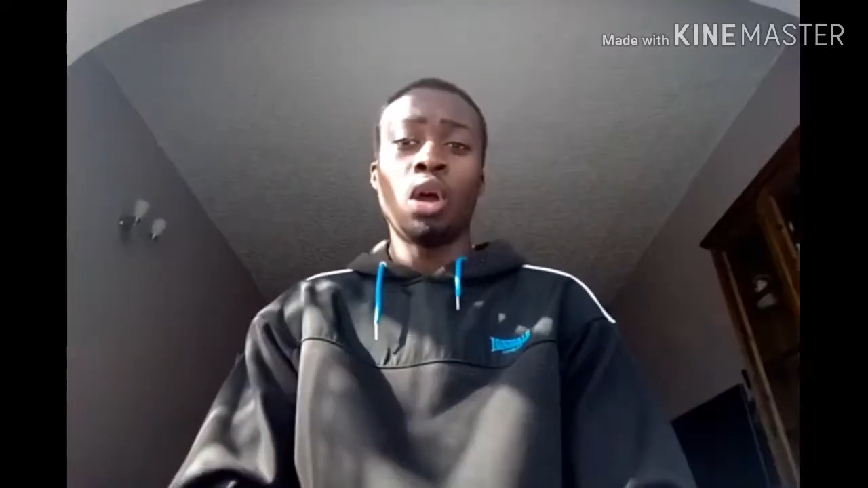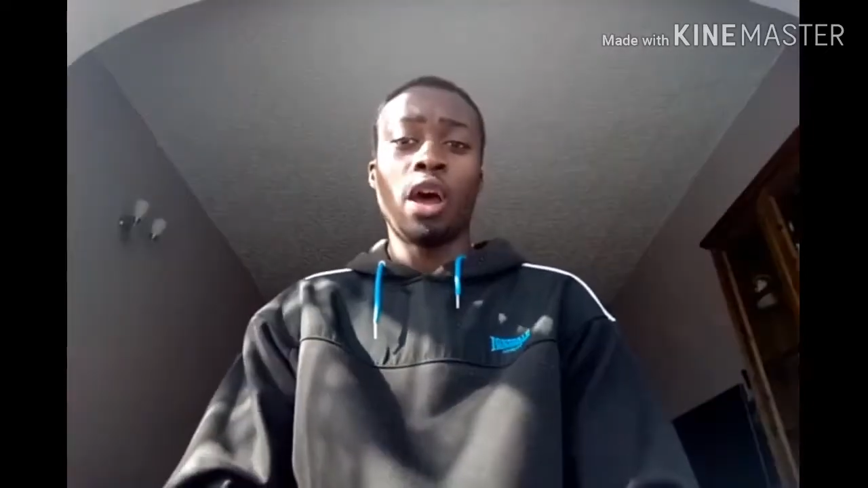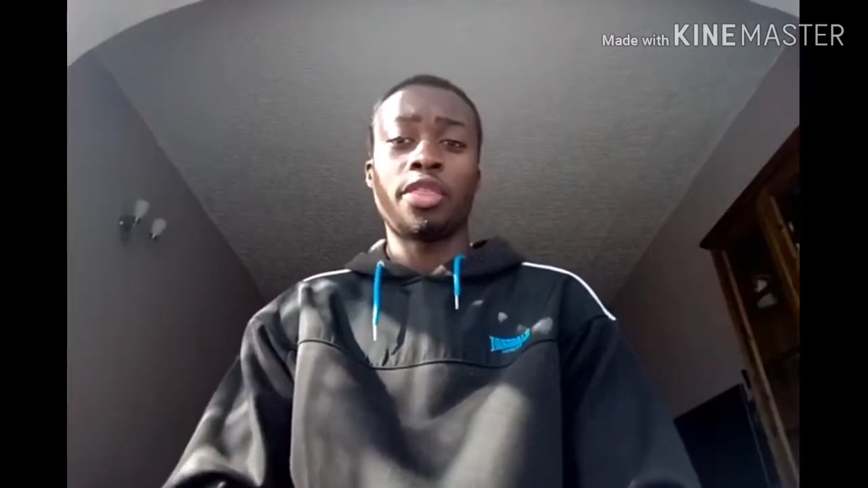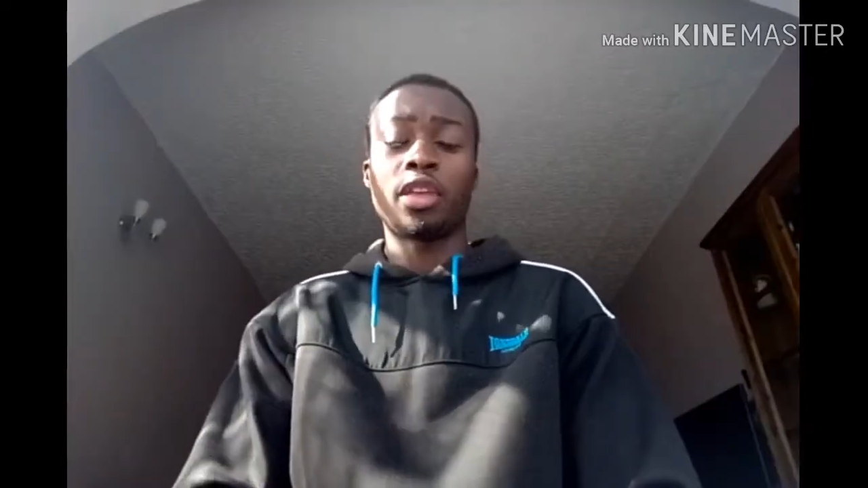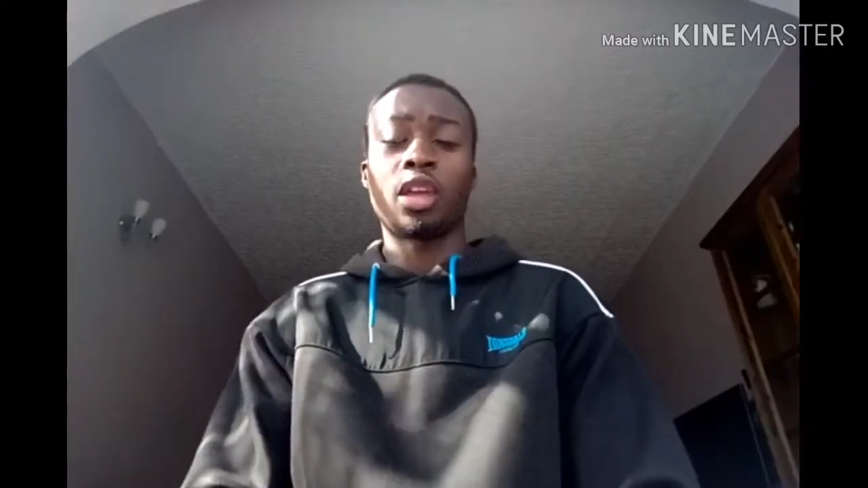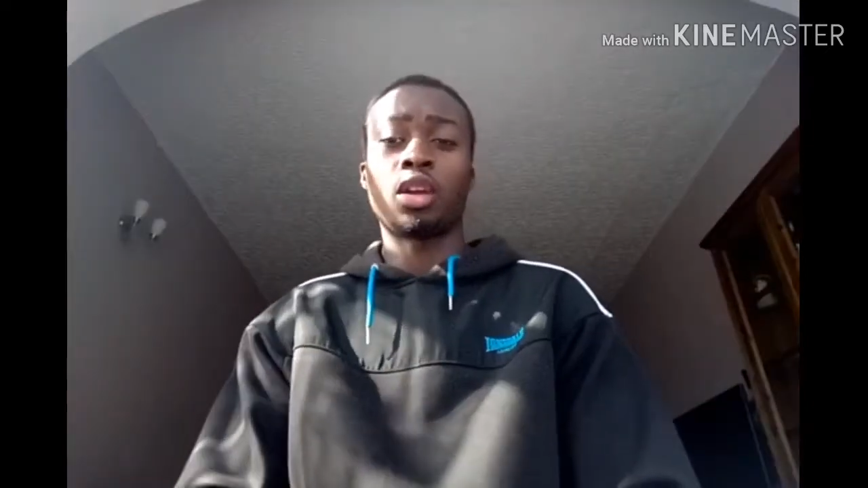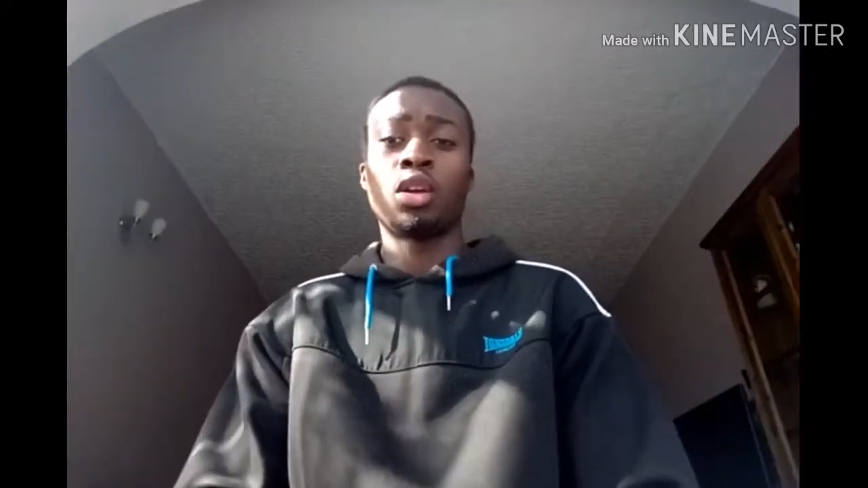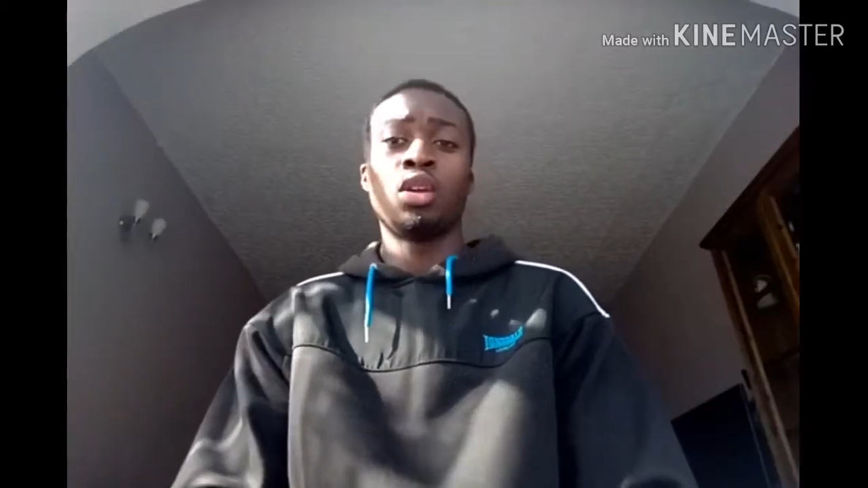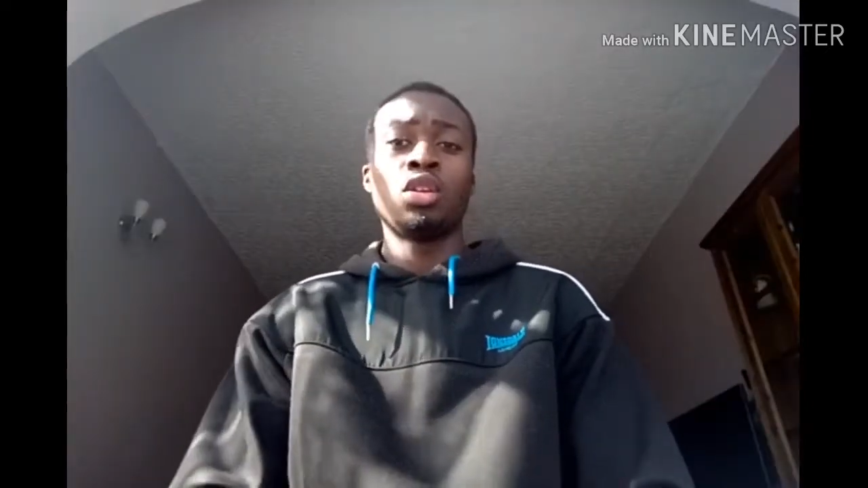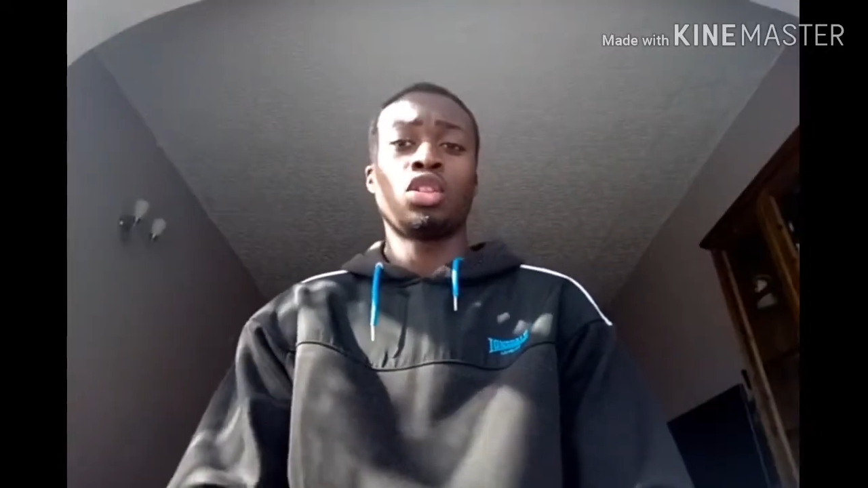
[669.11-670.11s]
I think
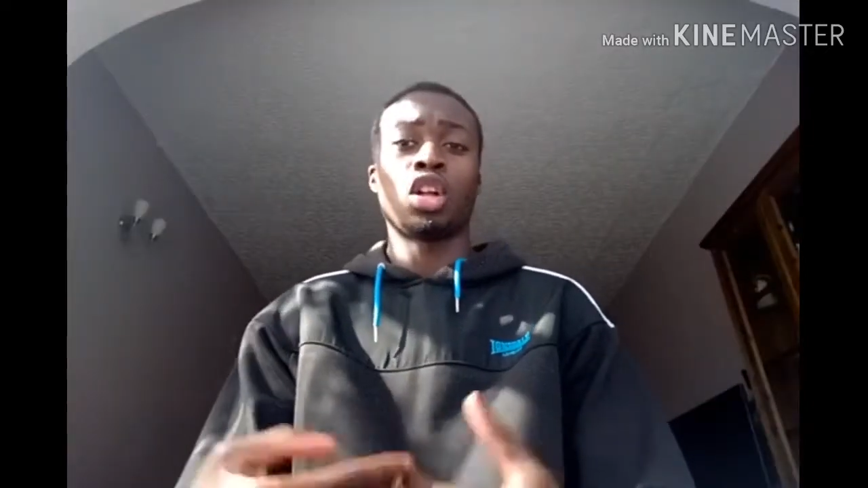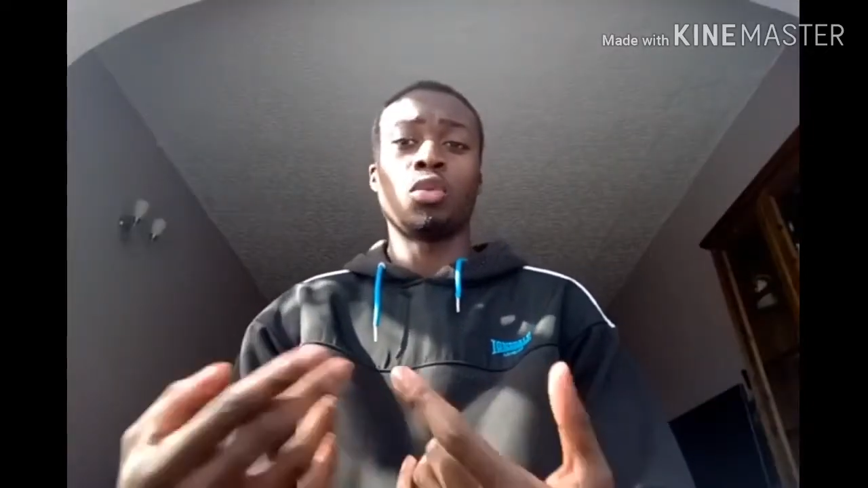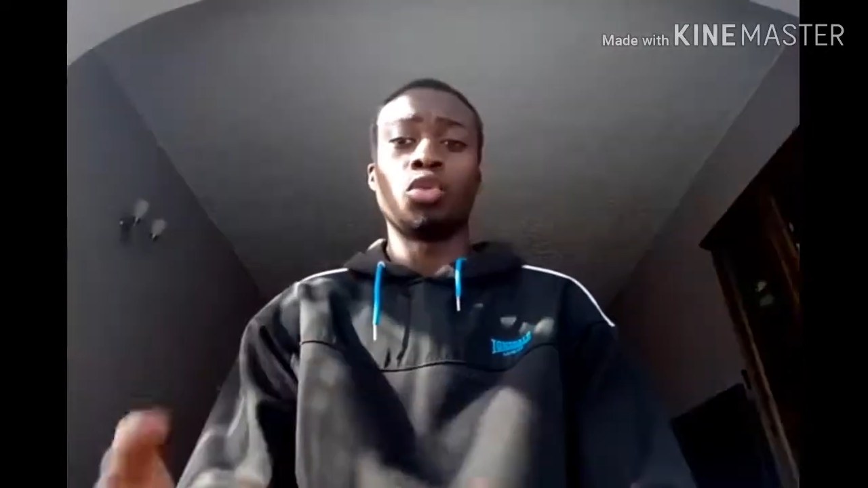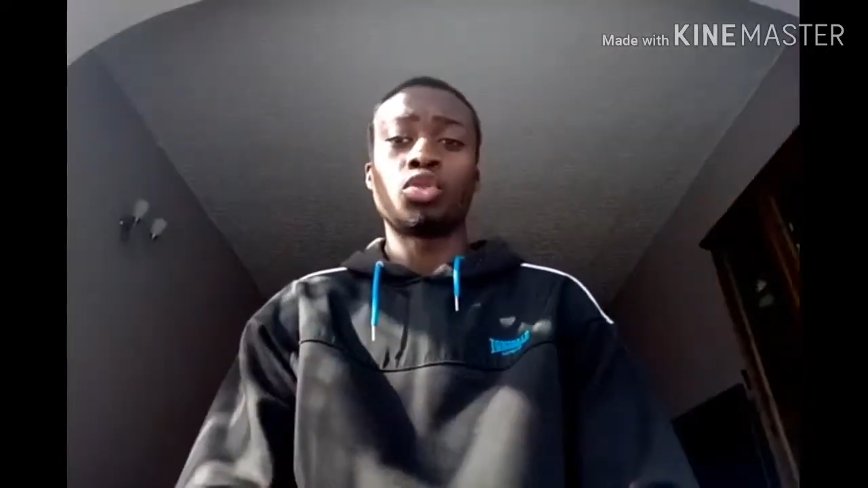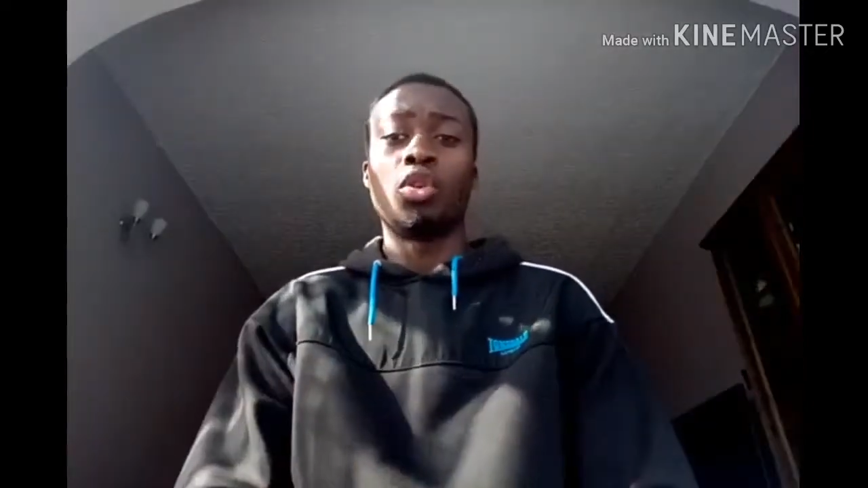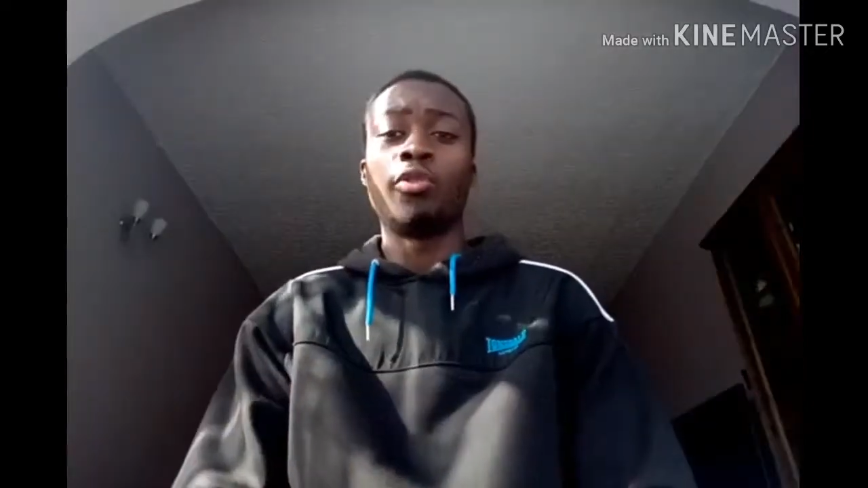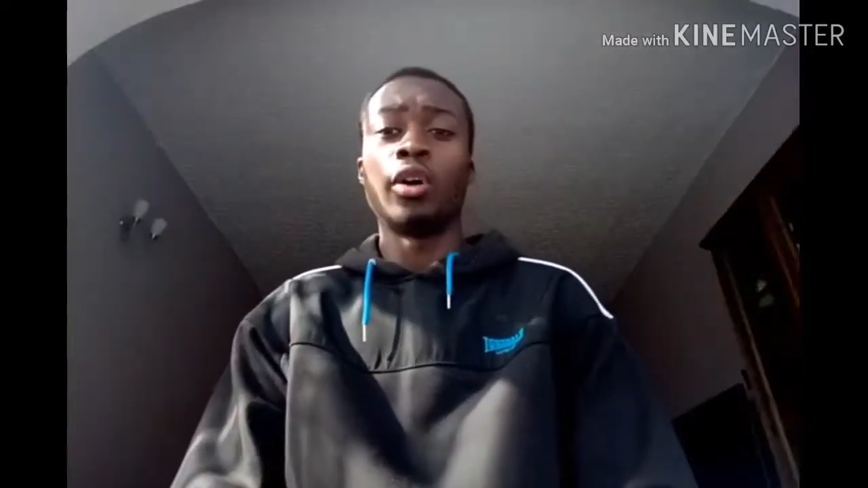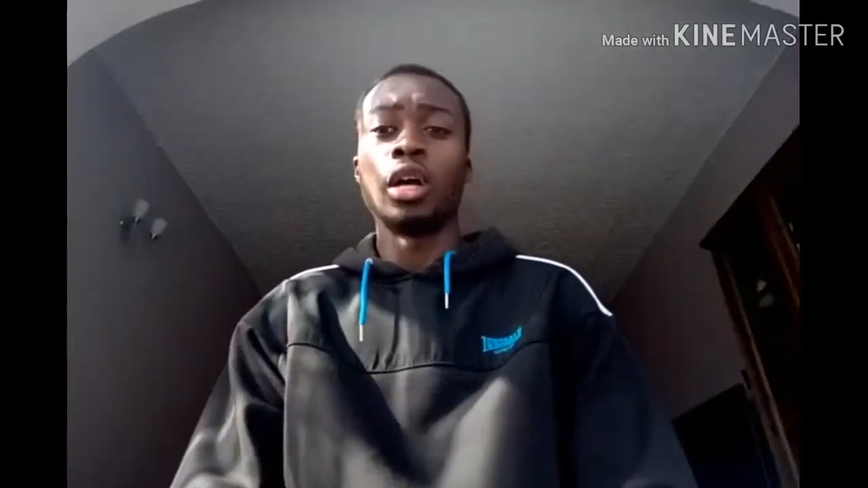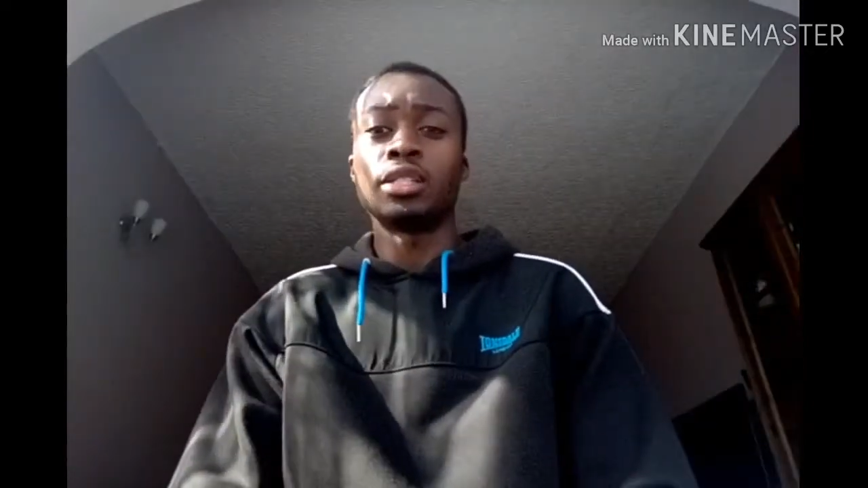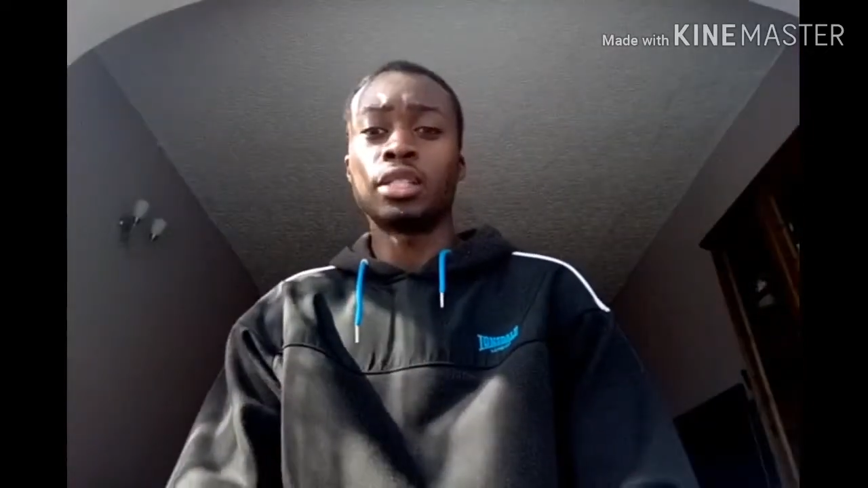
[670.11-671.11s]
Tottenham will score
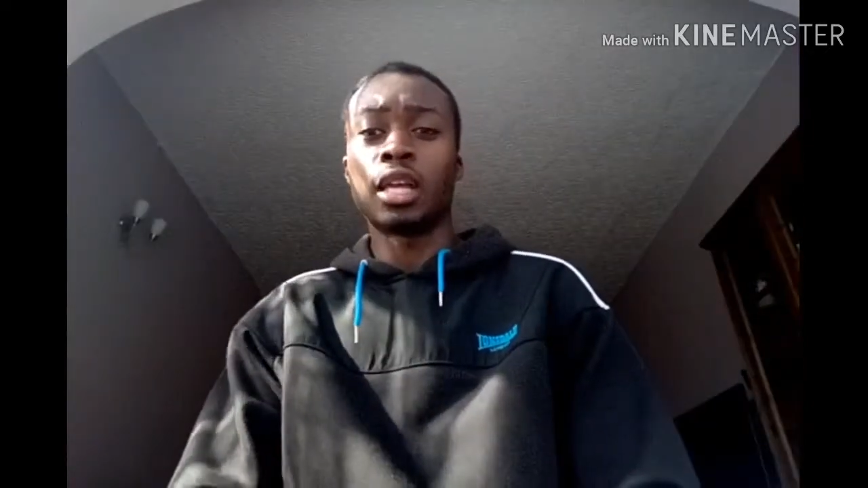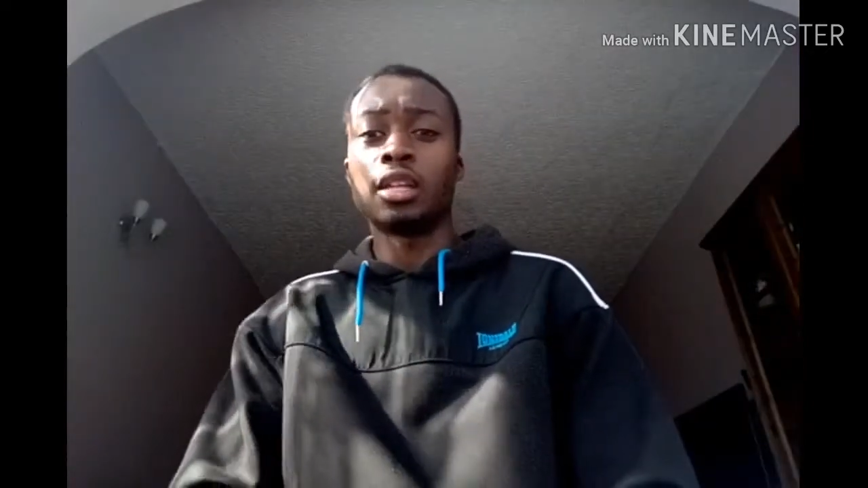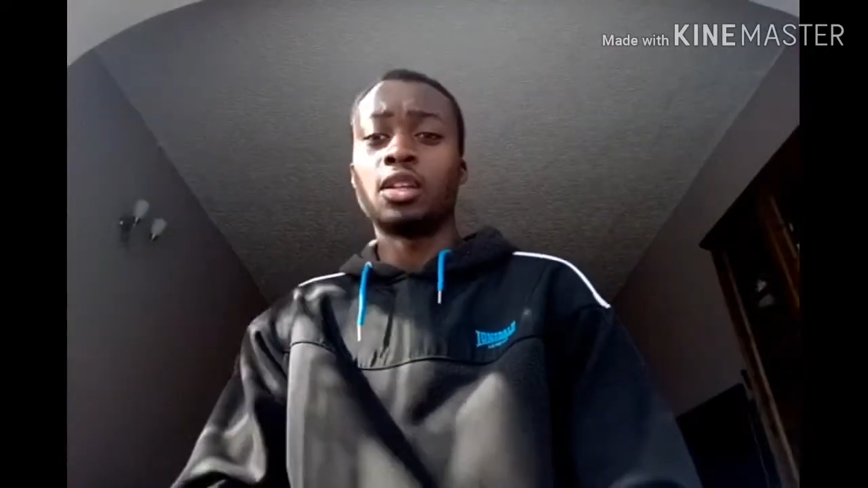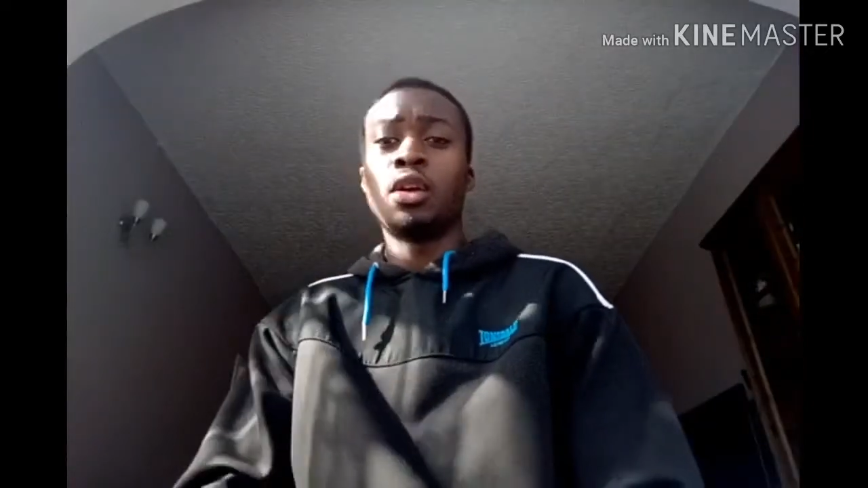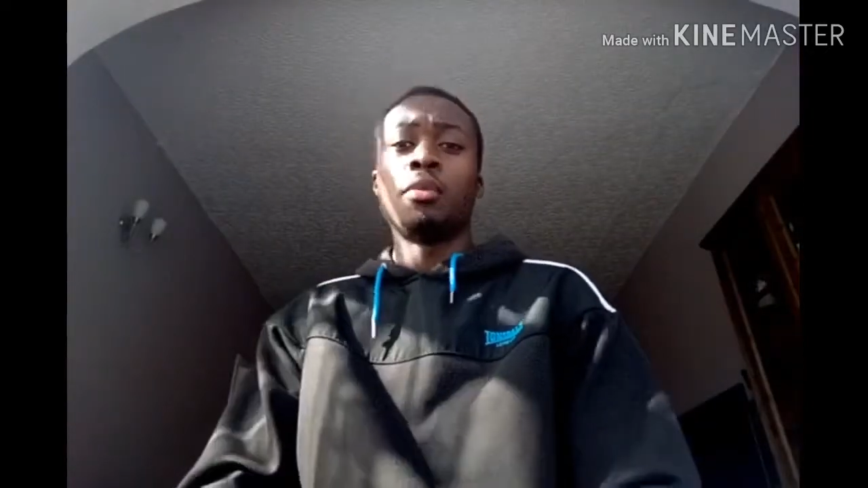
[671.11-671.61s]
first, then